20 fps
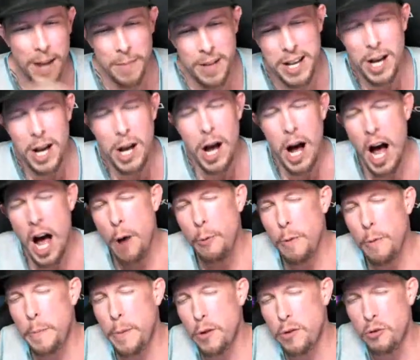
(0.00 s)
I'm like, I
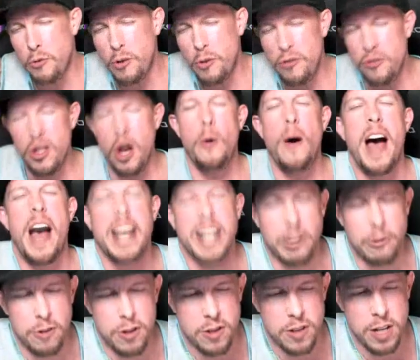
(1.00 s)
would build her with no
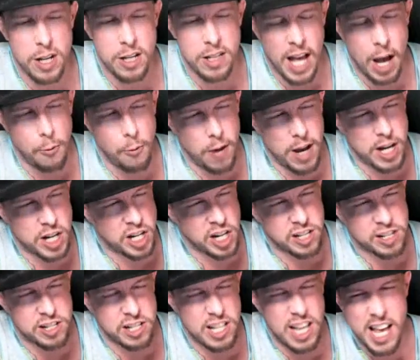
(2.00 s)
accuracy. That way she
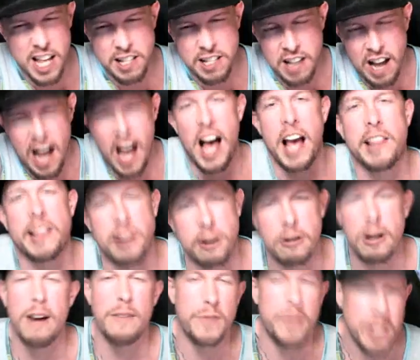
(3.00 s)
doesn't land either
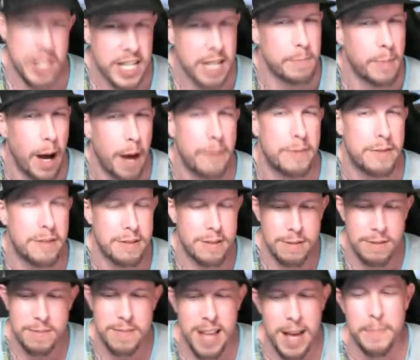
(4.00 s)
of the debuffs.
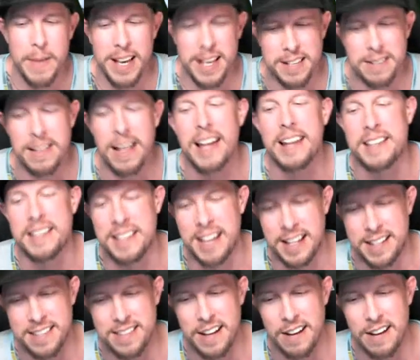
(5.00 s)
That makes a lot of sense